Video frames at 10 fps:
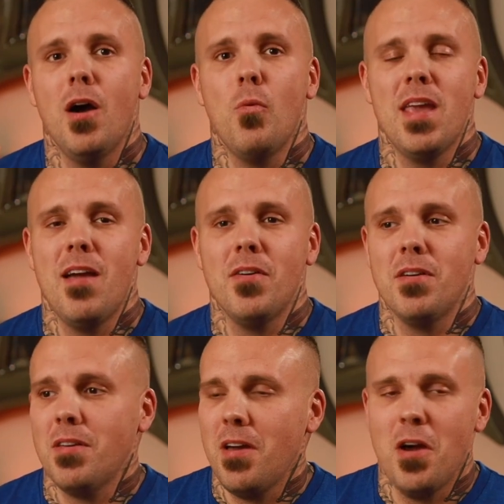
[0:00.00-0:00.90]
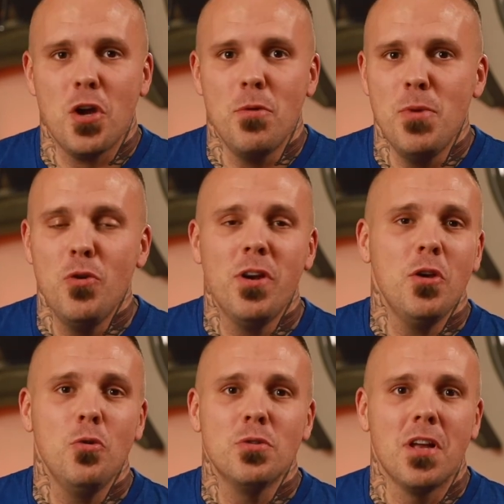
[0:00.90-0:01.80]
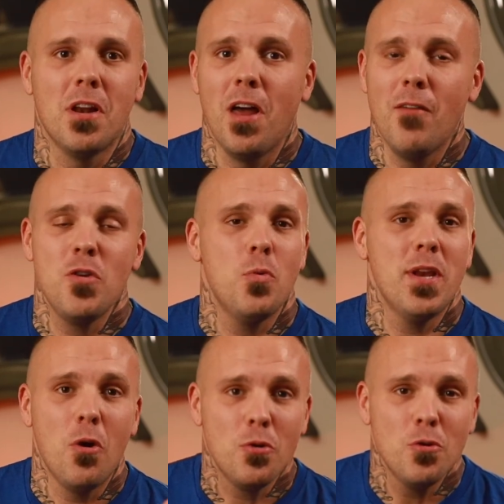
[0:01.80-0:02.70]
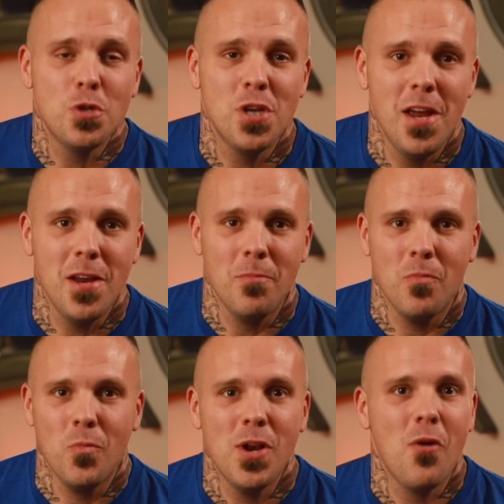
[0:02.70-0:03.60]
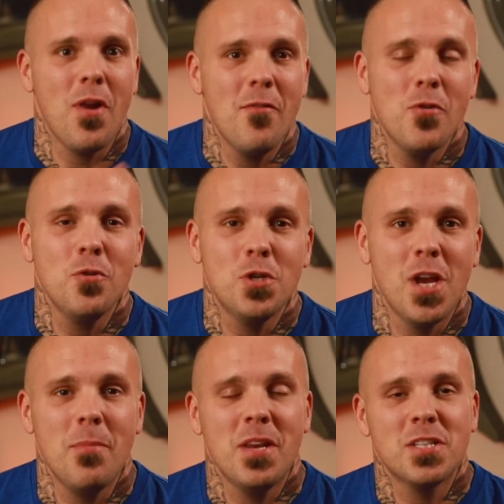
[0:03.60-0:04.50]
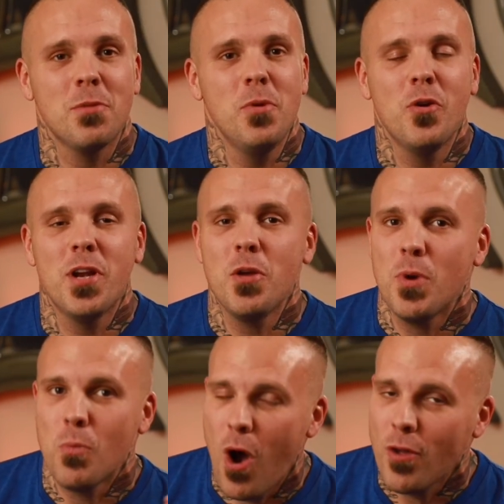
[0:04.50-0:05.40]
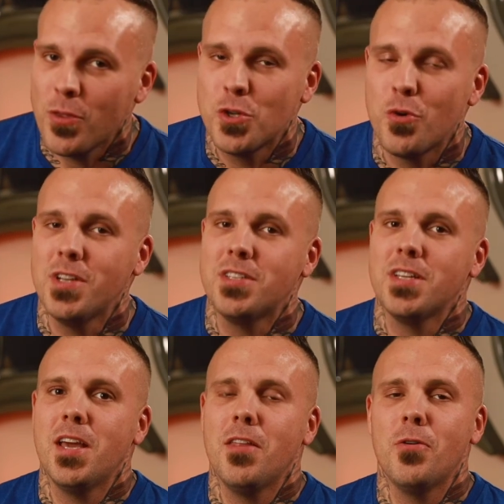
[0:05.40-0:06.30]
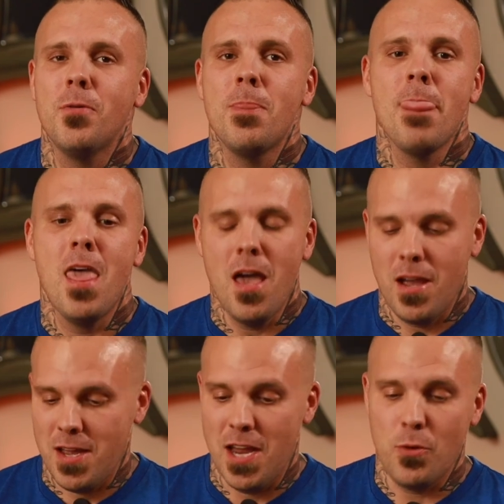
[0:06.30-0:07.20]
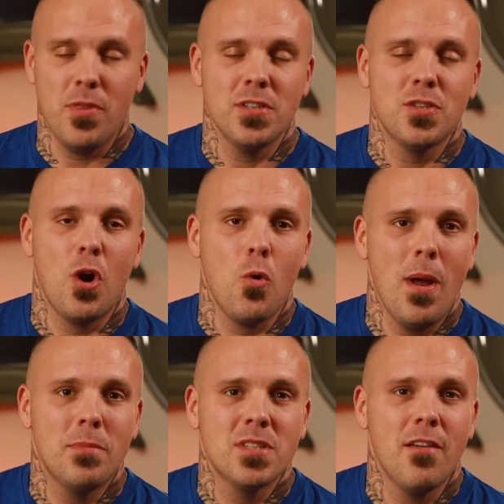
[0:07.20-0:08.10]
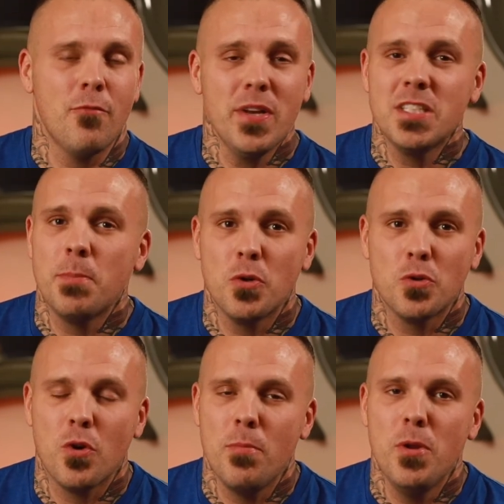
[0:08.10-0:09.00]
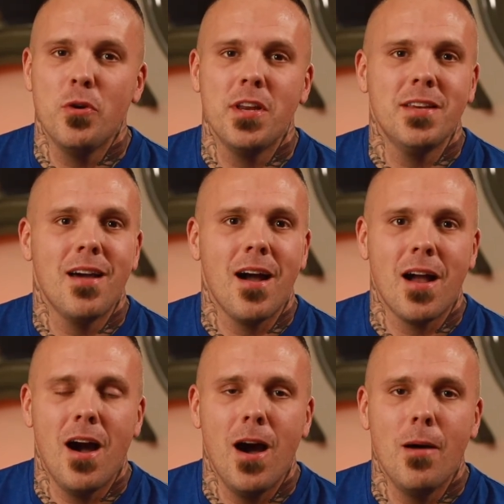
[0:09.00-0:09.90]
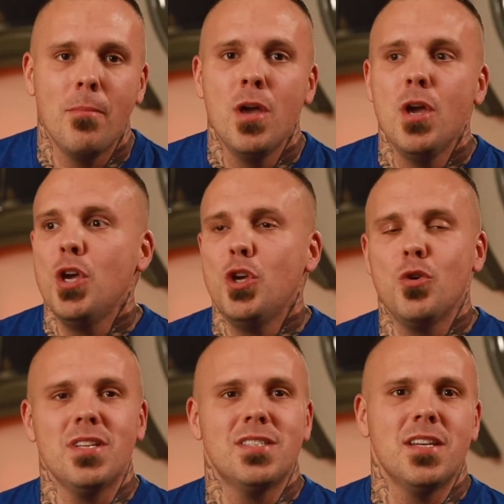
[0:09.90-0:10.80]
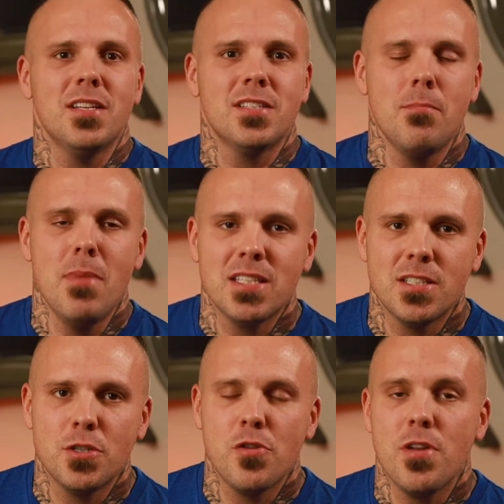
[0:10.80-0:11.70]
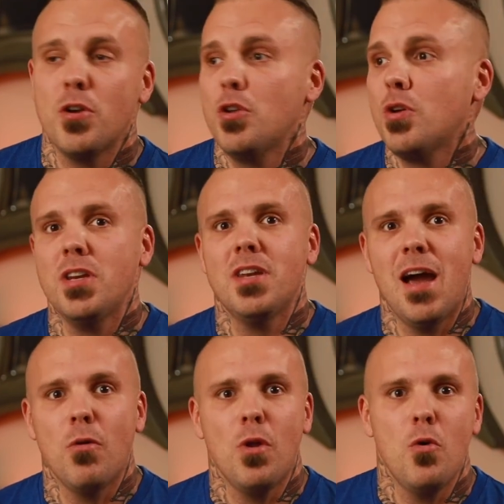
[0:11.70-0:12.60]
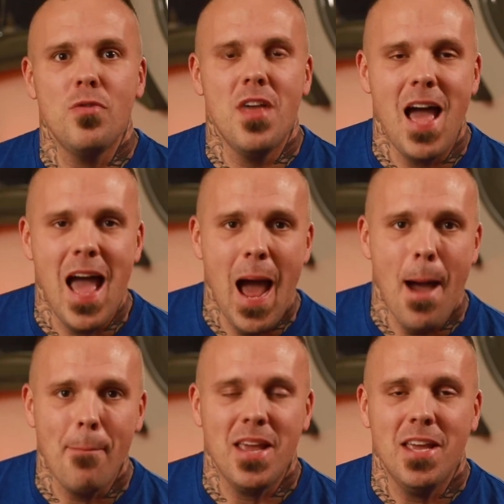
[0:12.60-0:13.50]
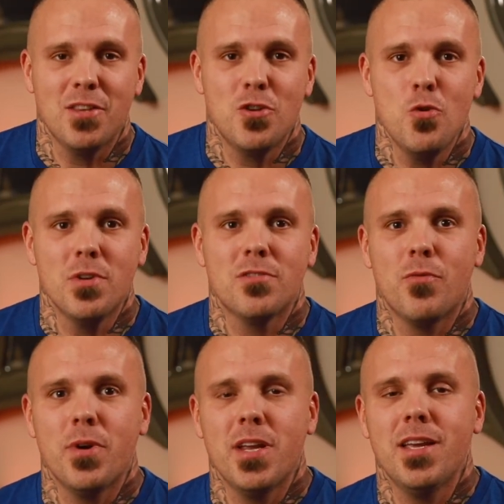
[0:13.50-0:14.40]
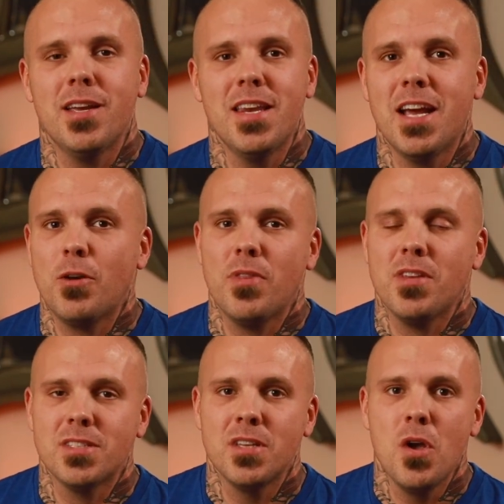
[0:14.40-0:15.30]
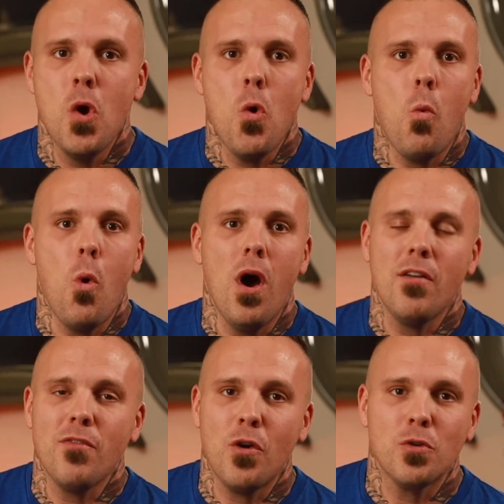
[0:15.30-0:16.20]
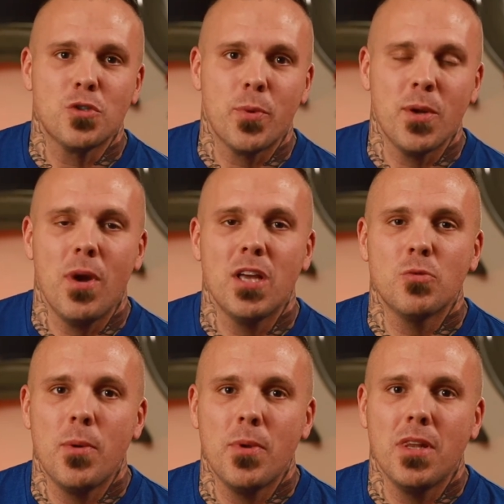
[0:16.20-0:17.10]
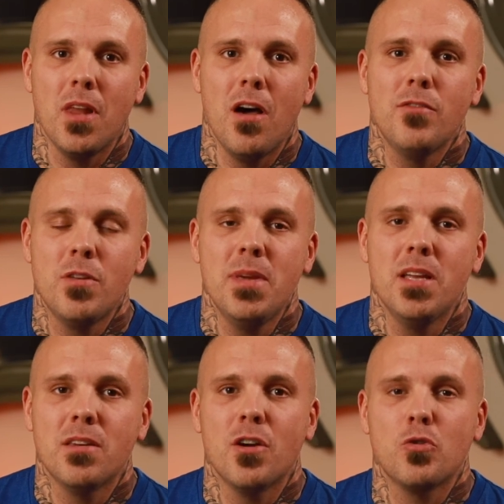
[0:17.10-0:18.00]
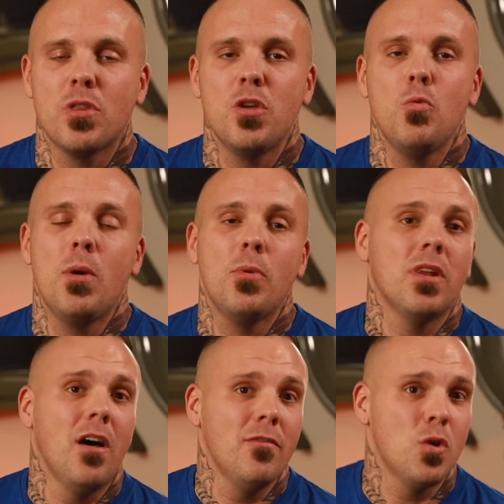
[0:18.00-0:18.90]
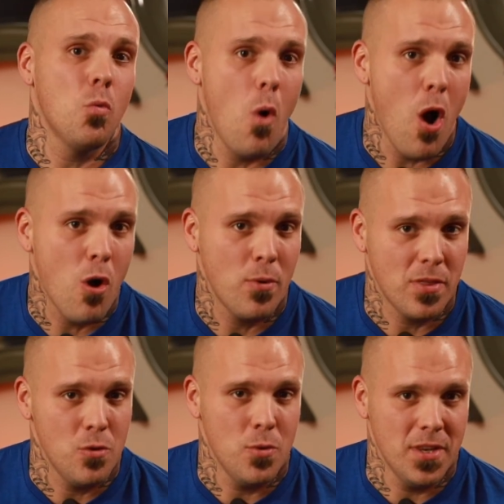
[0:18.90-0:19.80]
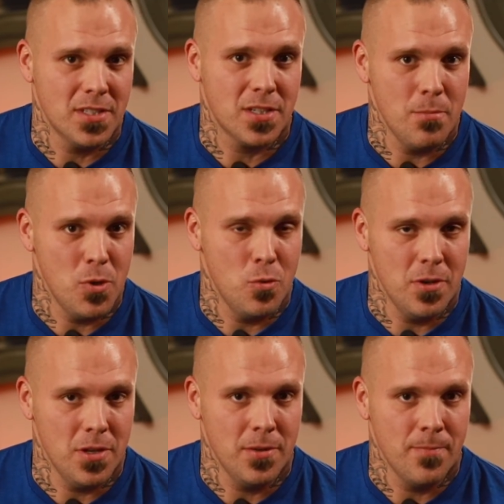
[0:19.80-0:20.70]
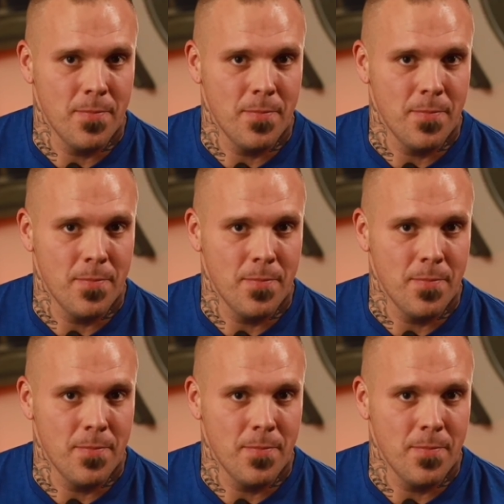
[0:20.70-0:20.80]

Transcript: We have a community who's going to love you. We don't do shame. We don't ever do shame in this community. We walk the journey together. Connect with us on our website, freespiritualcommunity.com. You can send us a message there. You can download the app. It too is free. Connect with us. One of those three ways. We would love to be in touch with you. We would love to walk with you in this community.